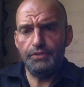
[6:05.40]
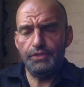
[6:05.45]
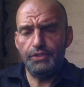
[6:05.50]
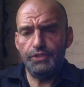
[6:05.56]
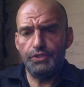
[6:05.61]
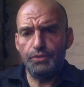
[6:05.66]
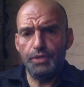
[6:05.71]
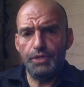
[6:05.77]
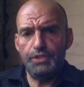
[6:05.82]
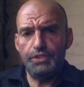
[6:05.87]

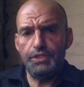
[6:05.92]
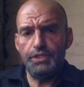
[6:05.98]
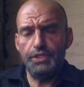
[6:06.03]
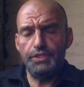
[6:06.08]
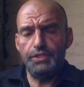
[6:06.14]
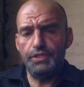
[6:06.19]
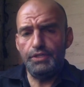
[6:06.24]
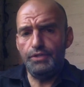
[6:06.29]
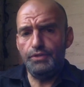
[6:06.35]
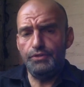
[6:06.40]
situation
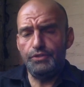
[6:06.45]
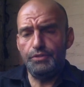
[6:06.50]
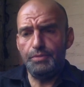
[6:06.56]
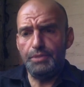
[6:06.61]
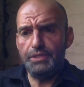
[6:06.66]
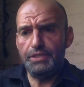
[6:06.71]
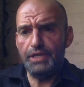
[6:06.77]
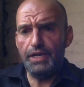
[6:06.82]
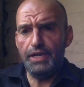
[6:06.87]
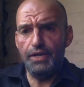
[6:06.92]
continues to
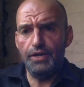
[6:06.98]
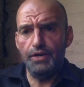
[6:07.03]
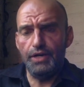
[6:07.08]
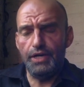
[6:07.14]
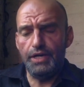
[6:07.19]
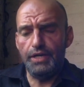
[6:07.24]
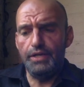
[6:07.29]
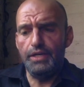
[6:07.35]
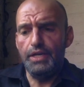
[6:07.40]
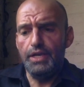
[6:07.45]
be dire,
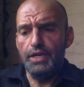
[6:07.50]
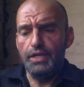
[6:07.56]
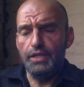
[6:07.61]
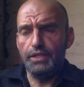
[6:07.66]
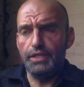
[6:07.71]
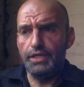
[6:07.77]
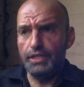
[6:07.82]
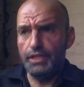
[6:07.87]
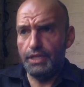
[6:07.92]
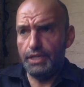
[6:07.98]
and
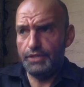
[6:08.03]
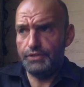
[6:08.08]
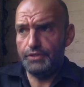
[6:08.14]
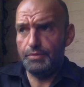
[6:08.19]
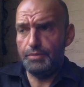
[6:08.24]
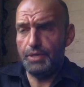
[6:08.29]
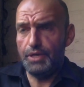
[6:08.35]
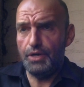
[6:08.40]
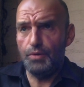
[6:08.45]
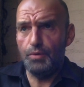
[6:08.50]
legalizing
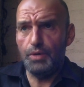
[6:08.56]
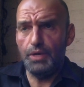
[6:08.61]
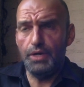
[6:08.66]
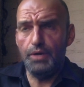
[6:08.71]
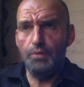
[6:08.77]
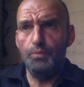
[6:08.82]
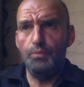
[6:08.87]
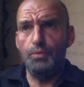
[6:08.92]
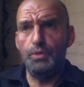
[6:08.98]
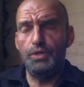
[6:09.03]

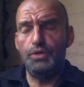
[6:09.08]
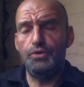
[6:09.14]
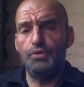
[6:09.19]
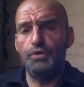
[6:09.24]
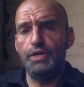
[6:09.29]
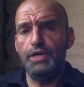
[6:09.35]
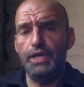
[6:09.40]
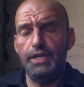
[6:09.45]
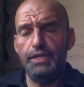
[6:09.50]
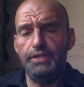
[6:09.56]
marijuana would
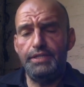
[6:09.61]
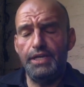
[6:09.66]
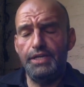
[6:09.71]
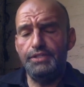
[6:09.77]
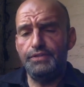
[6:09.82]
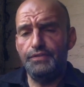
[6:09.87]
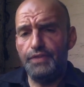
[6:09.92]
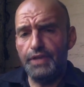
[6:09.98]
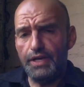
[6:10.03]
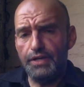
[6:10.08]
create
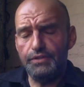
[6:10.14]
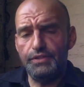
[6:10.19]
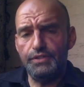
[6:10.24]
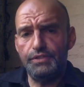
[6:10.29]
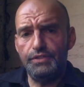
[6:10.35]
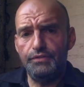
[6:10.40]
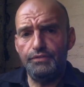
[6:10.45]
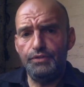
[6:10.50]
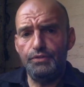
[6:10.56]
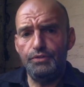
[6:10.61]
tens of
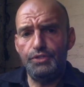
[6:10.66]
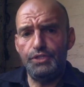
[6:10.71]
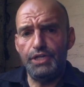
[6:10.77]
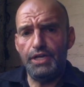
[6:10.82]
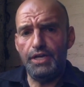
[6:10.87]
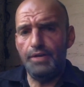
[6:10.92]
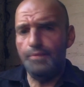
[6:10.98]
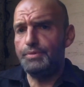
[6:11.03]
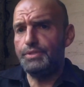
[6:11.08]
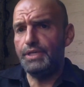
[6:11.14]
thousands of new
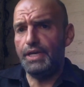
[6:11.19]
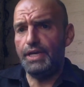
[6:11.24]
jobs.